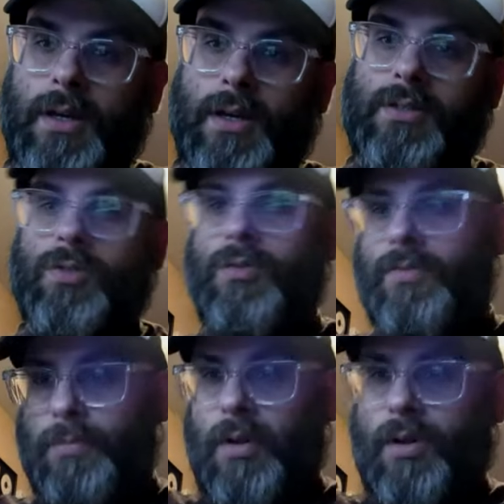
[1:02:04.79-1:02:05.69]
He's sort of a
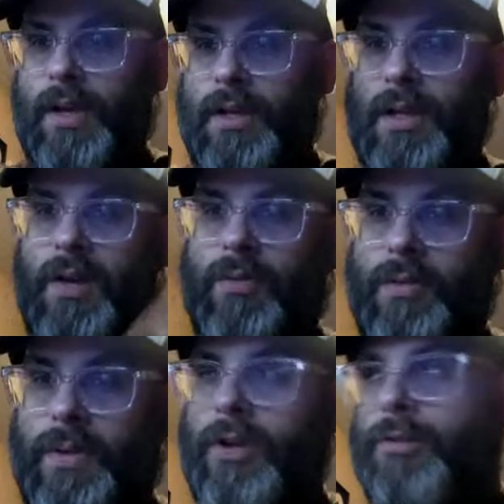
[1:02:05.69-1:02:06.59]
bald-headed guy with a
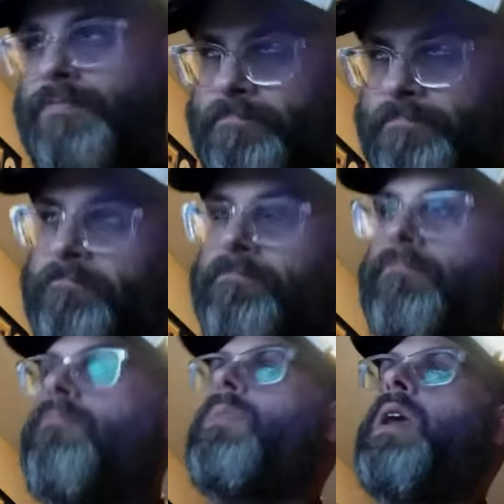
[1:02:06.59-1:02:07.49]
beard.
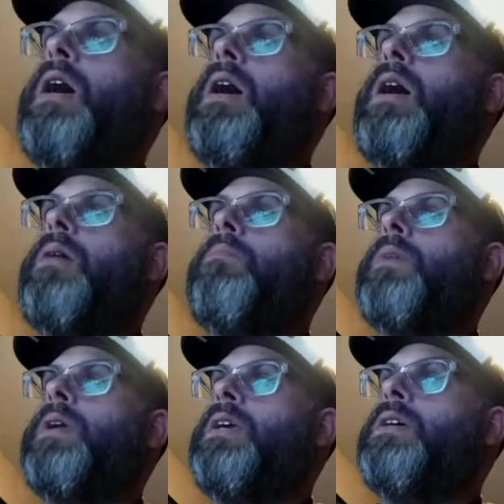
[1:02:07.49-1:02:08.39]

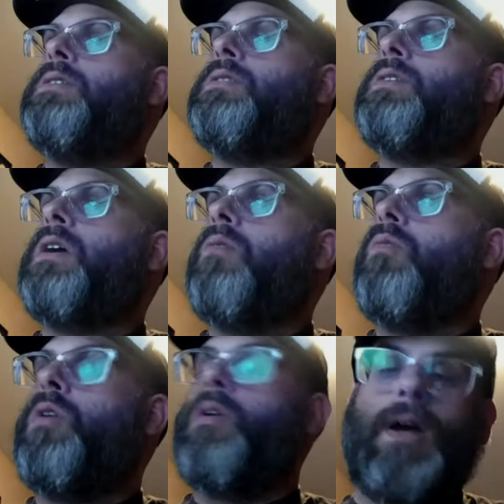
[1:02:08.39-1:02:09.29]
He is
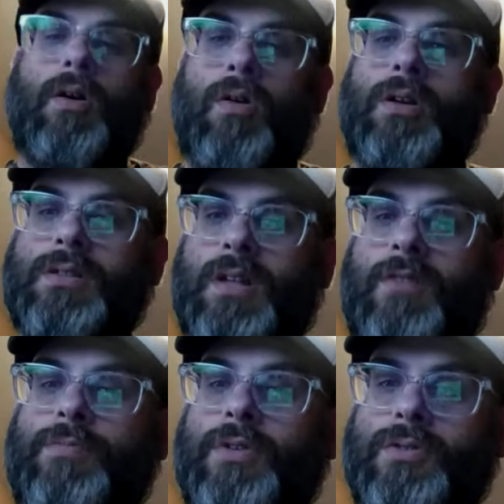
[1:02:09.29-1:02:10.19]
one of my artists.
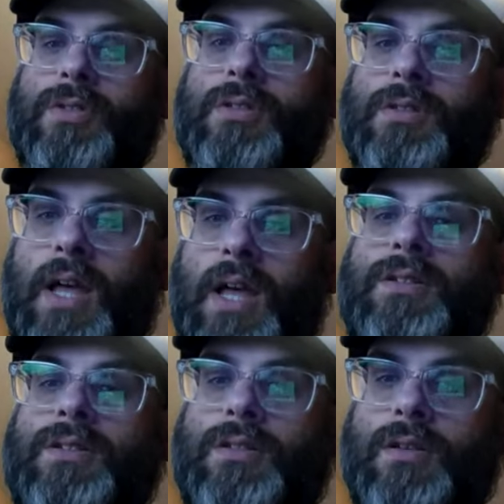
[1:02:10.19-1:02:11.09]
I've produced his
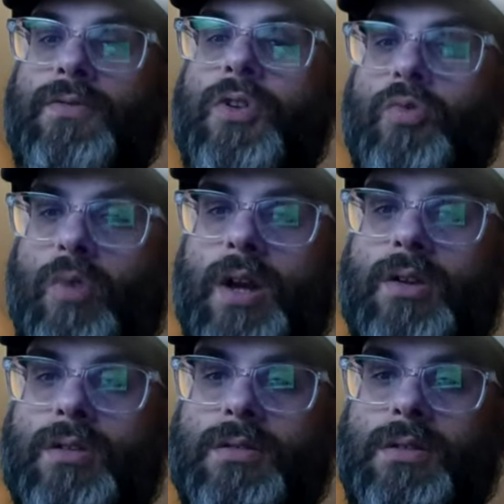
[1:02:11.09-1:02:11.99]
last few
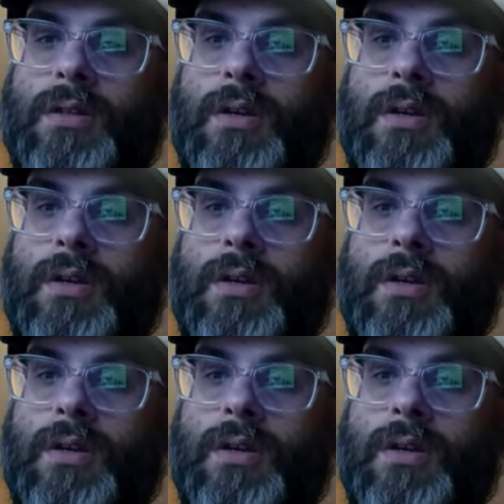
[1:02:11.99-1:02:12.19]
records.